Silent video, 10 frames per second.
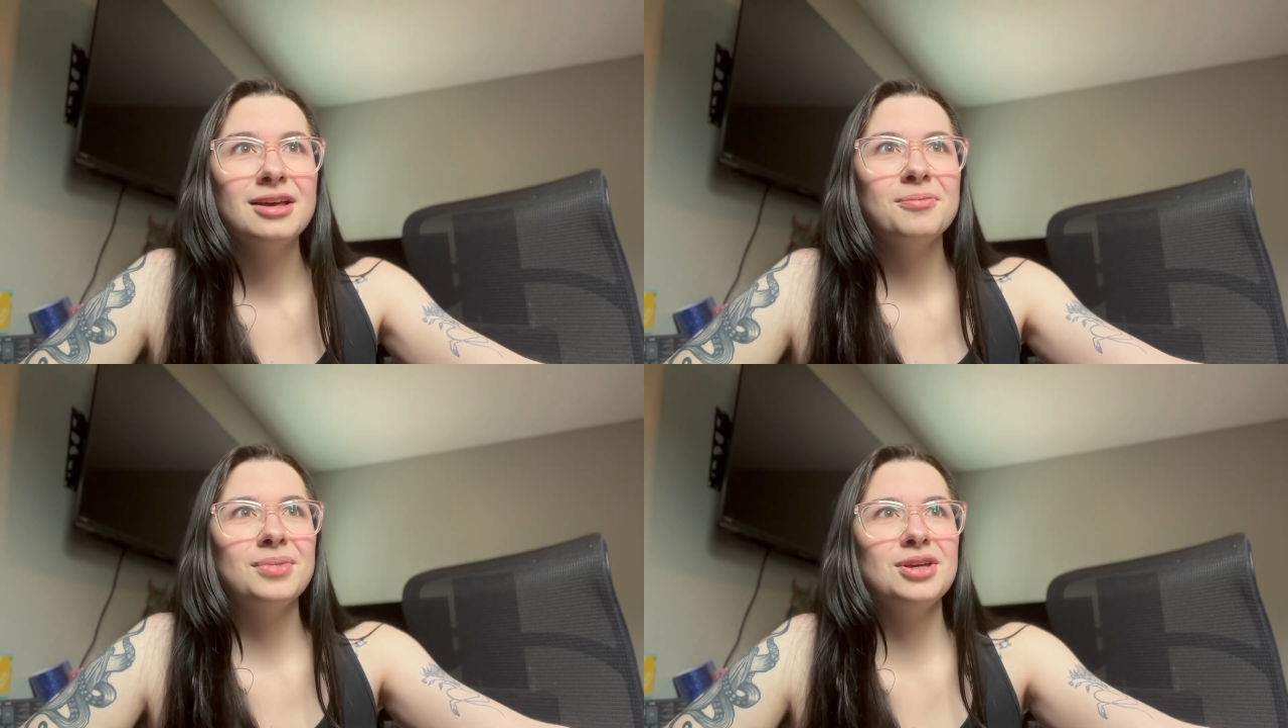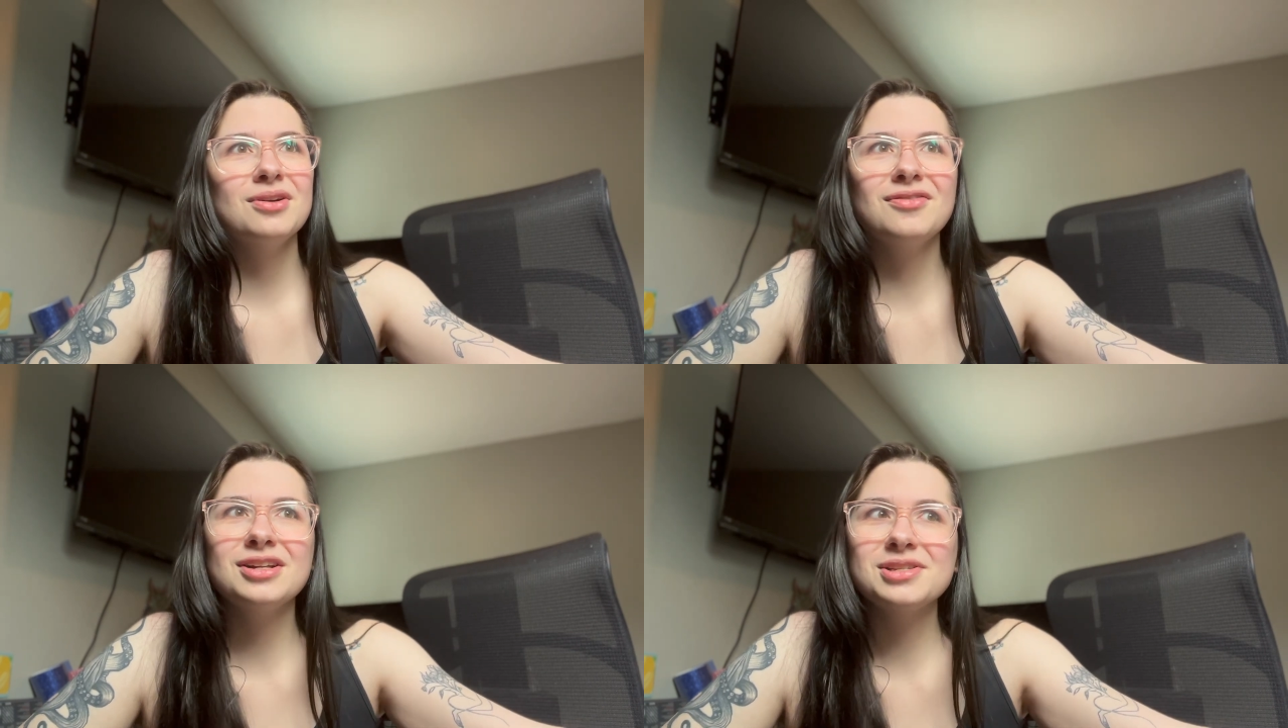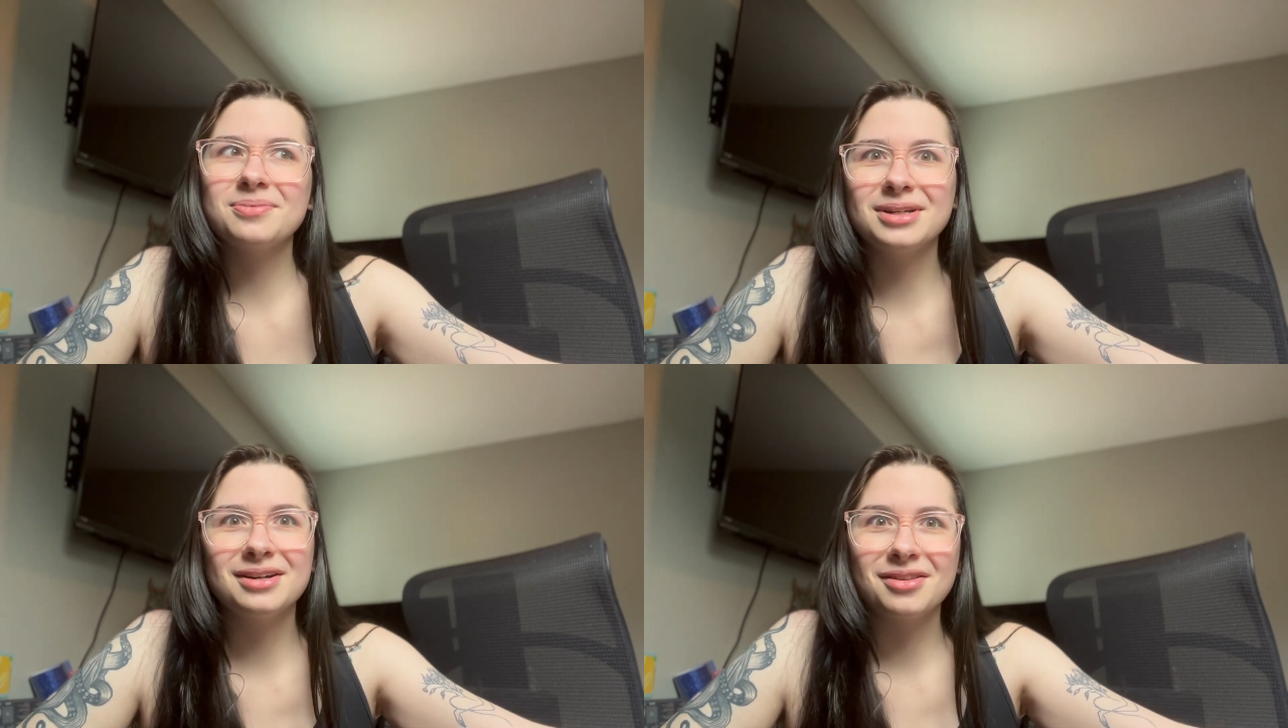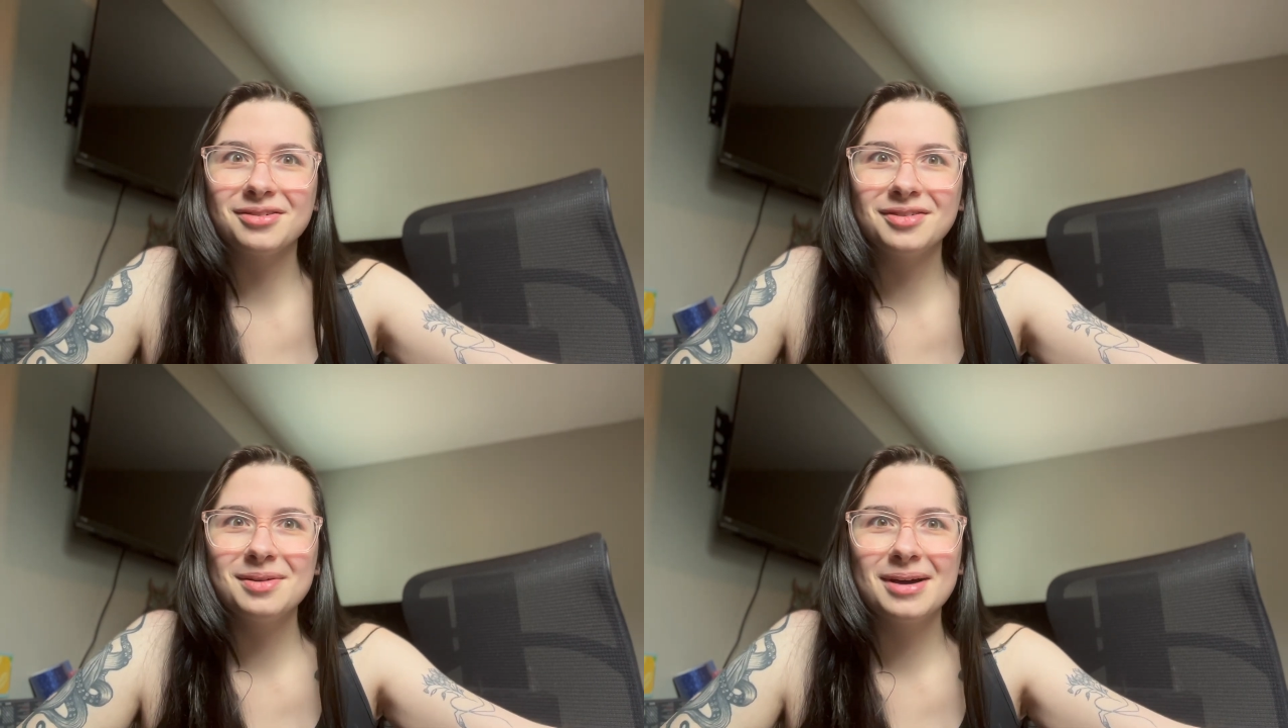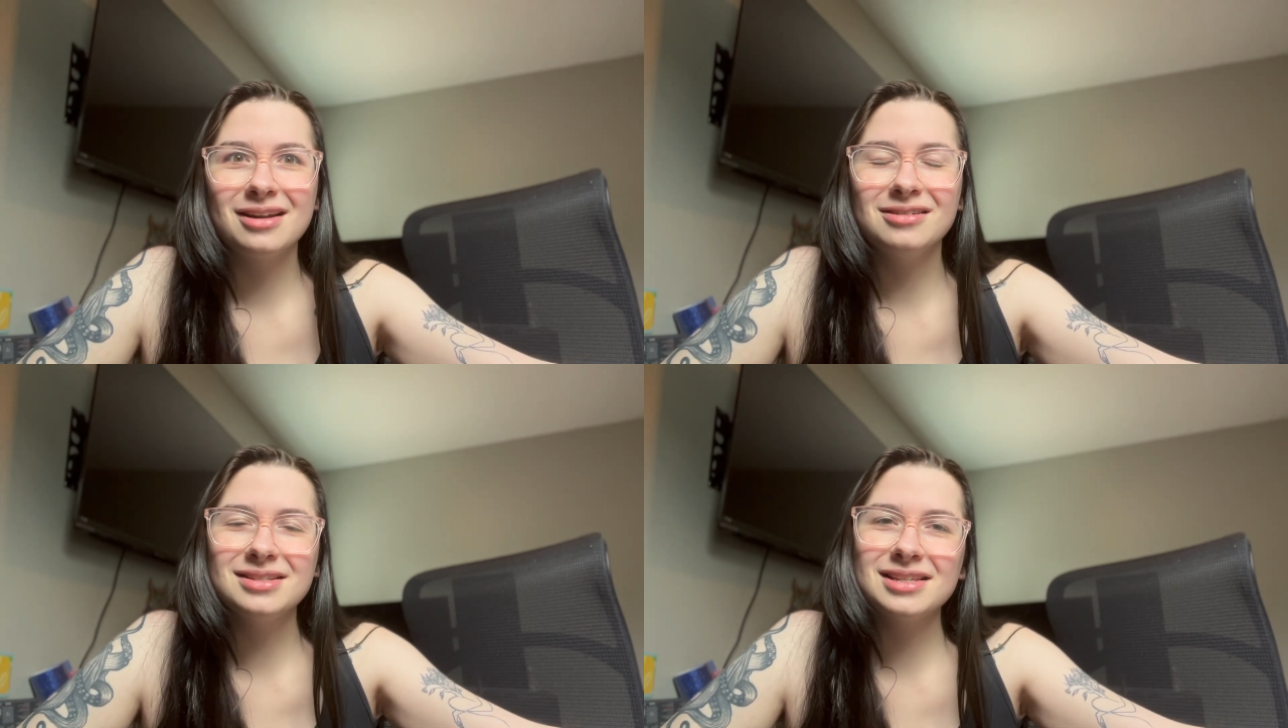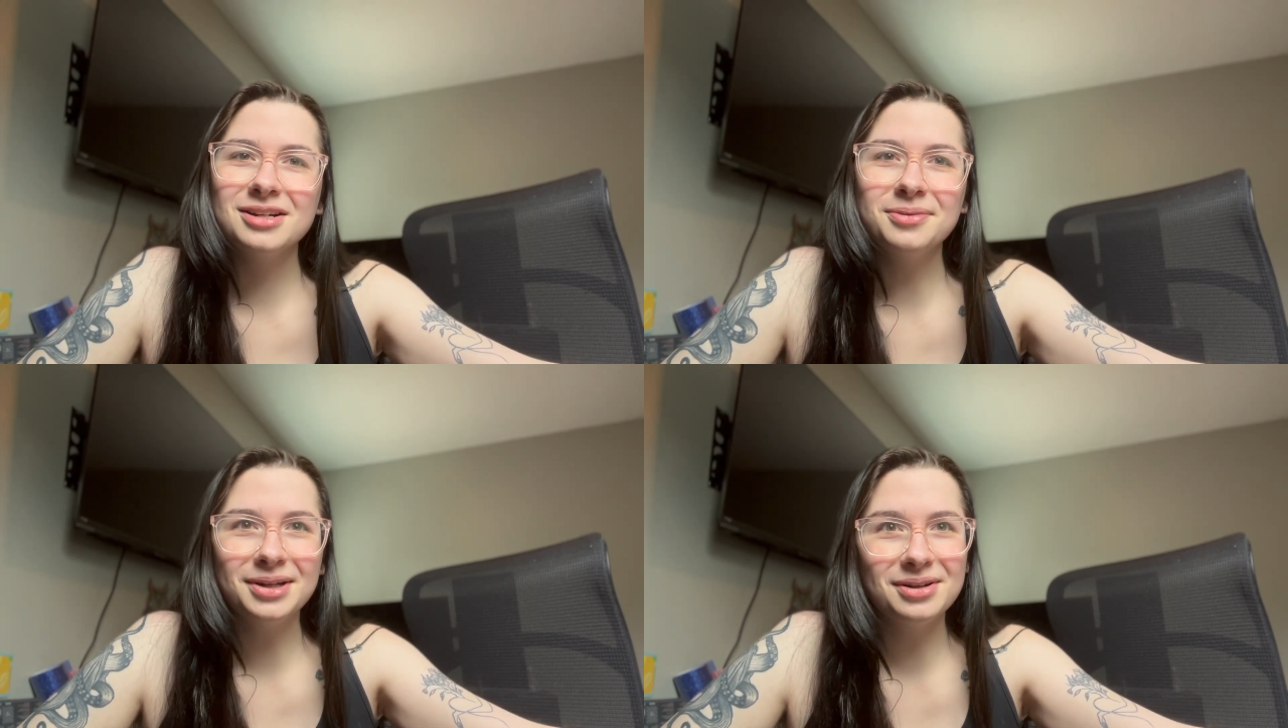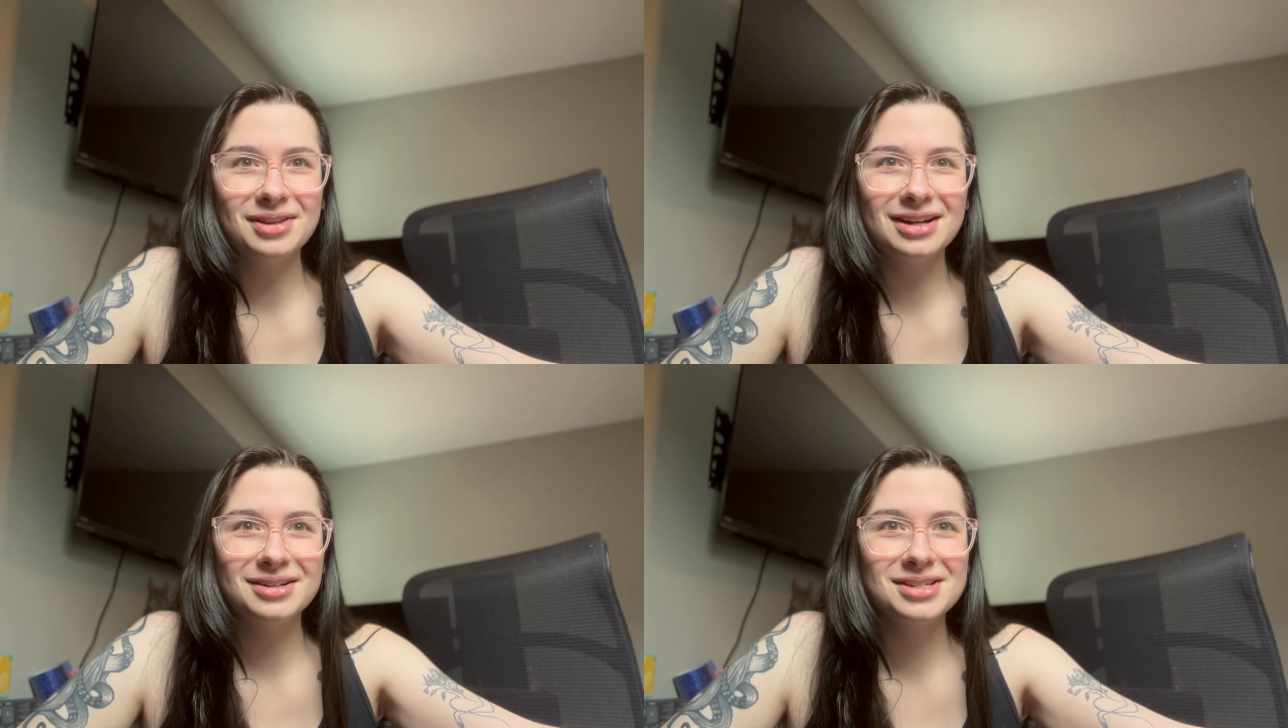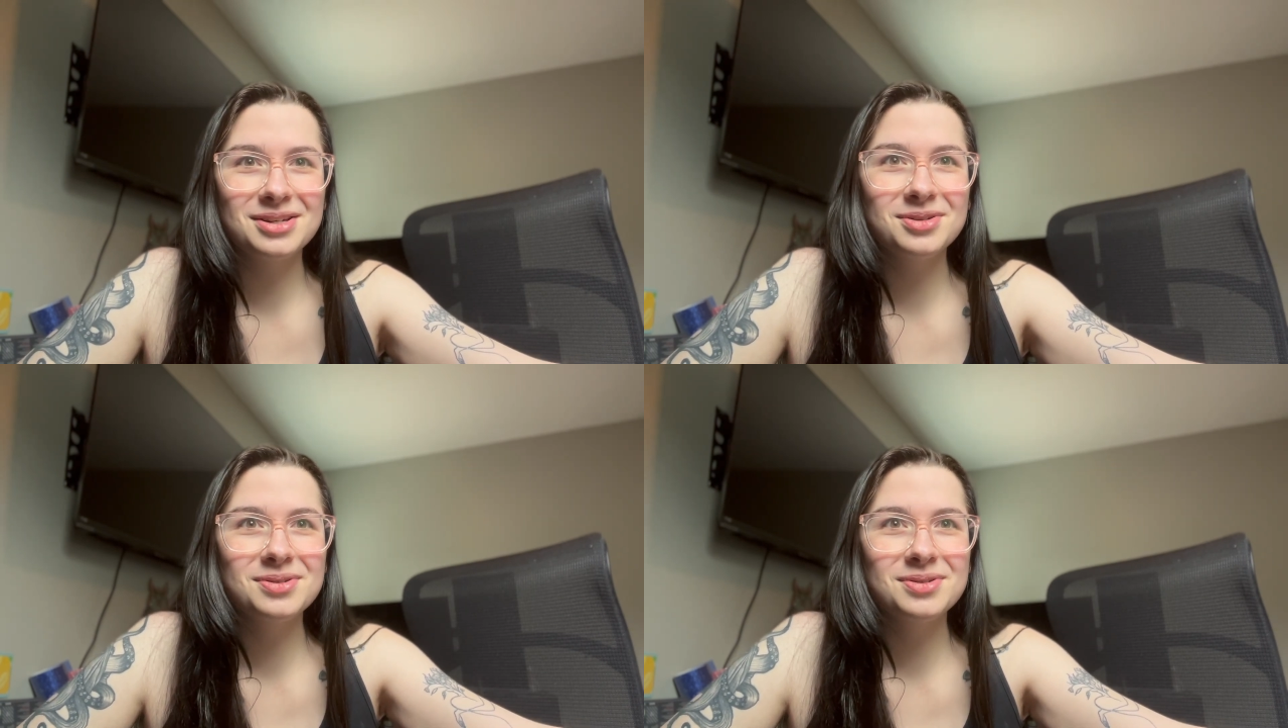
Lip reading: but you can find so many other free patterns there while you're there too,